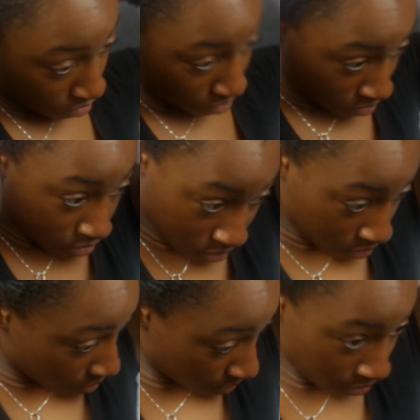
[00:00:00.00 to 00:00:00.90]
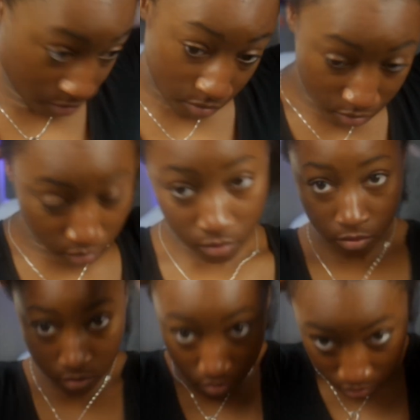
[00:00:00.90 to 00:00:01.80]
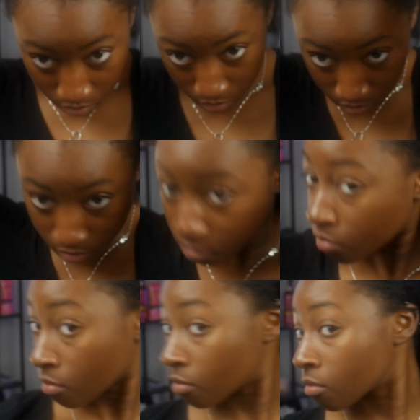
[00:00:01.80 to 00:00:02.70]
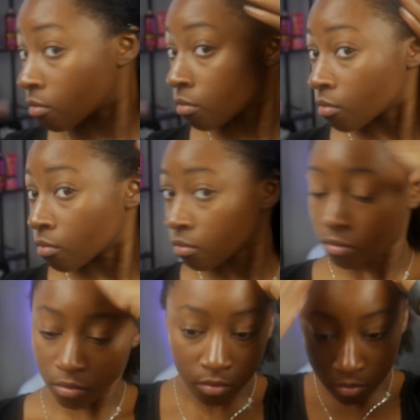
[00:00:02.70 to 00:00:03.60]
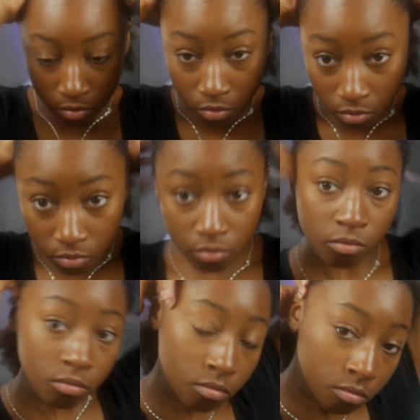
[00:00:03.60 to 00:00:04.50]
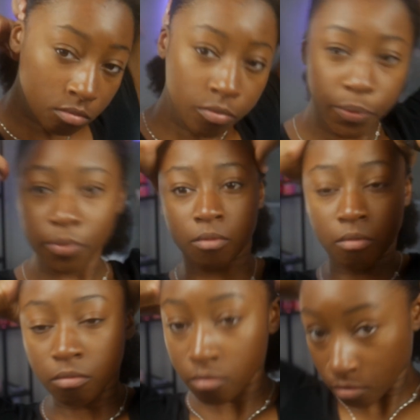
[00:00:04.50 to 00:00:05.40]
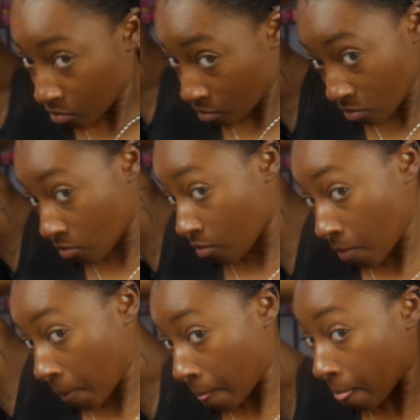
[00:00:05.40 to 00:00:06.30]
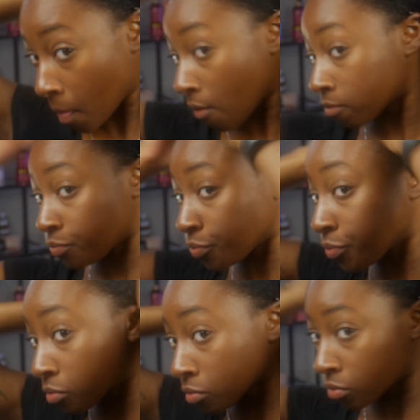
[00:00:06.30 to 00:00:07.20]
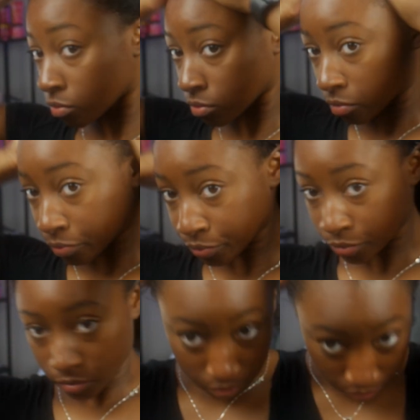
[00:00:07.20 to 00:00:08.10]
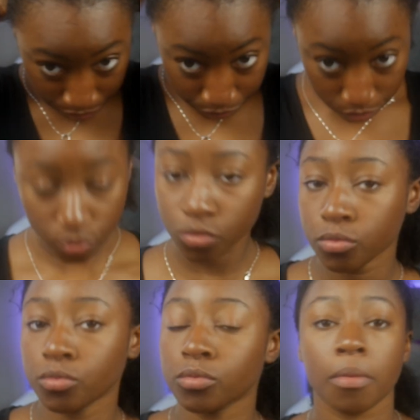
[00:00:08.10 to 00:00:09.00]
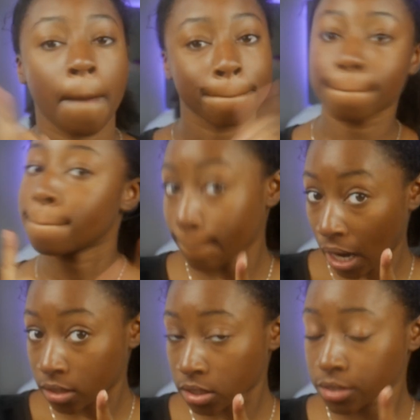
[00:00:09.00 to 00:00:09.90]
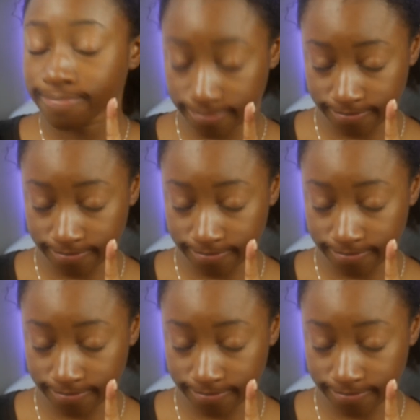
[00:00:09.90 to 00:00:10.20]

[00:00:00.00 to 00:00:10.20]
me. I started working, didn't have to be on any Zoom calls, and left my hair in that ponytail for 8.5 hours and ended up looking like